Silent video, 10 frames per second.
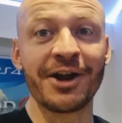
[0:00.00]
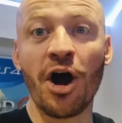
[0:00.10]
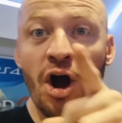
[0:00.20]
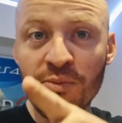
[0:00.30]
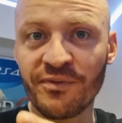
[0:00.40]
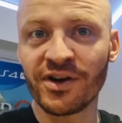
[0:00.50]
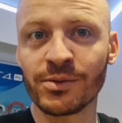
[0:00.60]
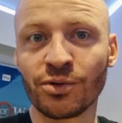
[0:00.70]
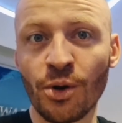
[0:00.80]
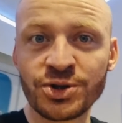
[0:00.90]
And
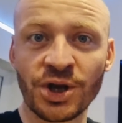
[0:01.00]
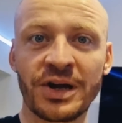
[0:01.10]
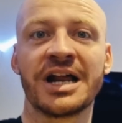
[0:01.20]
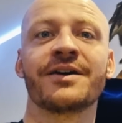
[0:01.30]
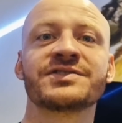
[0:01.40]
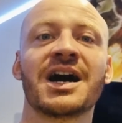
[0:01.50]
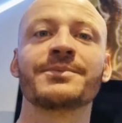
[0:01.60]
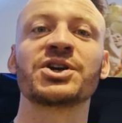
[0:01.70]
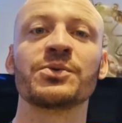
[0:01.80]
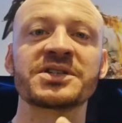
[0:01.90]
hopefully we're also going to have
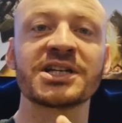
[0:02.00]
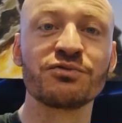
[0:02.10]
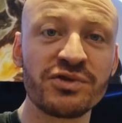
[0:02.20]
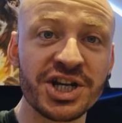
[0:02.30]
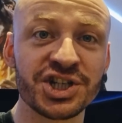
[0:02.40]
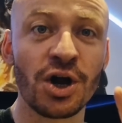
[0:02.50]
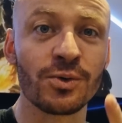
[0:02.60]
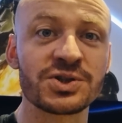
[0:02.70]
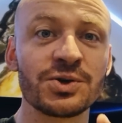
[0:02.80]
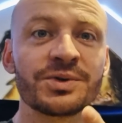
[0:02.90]
time to go and see Rich at
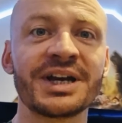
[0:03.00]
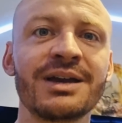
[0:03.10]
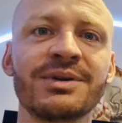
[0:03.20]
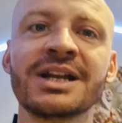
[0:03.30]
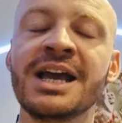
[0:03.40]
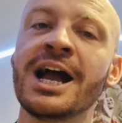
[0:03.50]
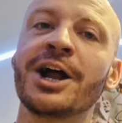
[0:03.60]
Old School Gaming,